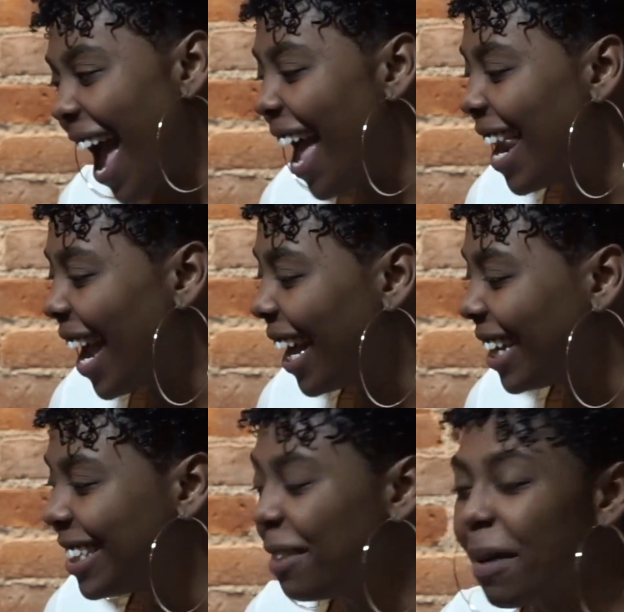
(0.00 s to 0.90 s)
and I
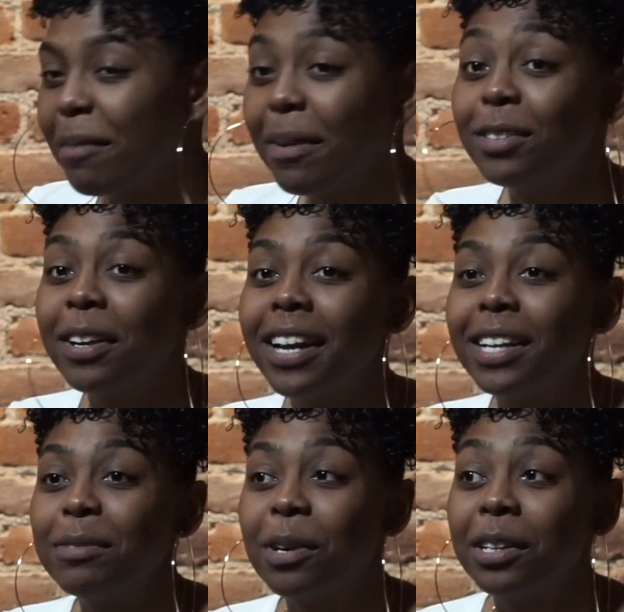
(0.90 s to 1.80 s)
see my best friend
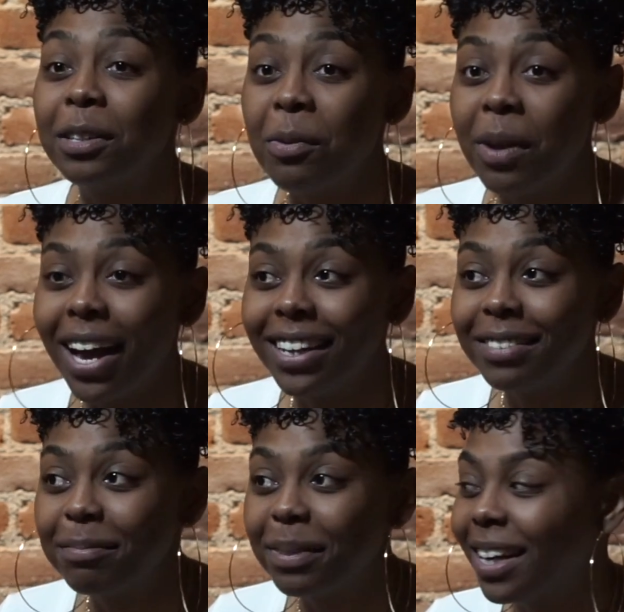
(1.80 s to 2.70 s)
has brought the wine
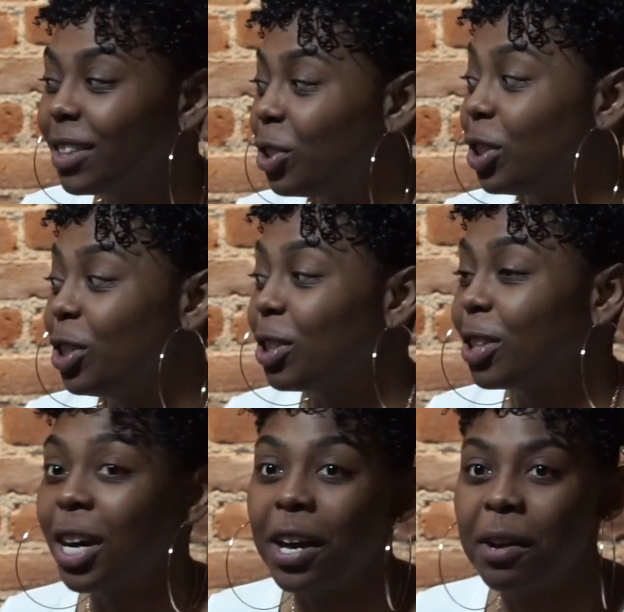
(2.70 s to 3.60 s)
because she just
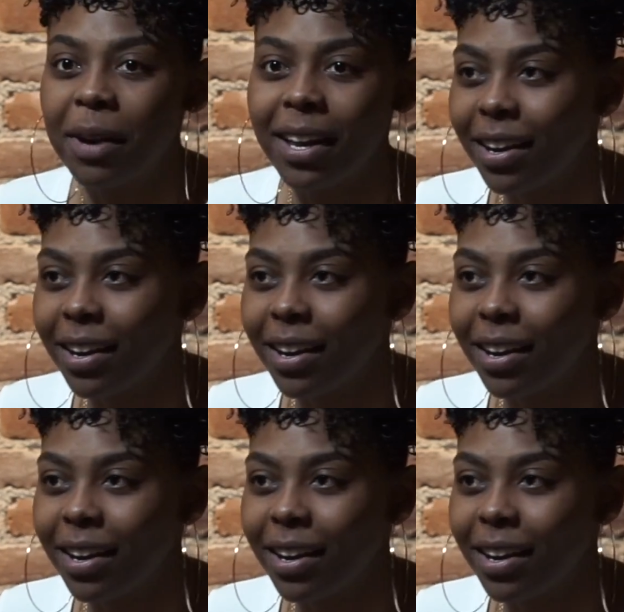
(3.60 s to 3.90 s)
couldn't wait